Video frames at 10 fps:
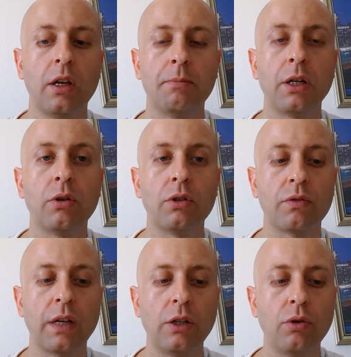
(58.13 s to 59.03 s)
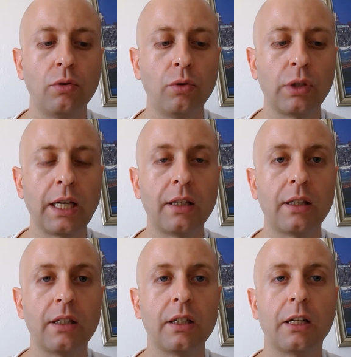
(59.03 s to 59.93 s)
because when you look at
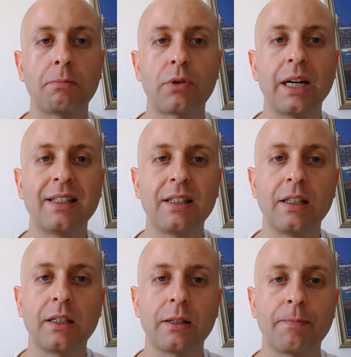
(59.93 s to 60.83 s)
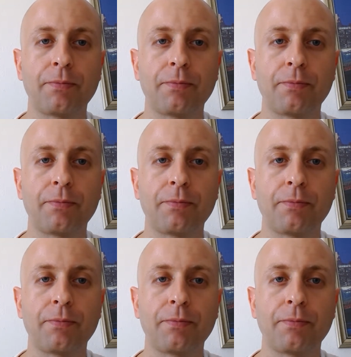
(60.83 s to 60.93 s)
the pricing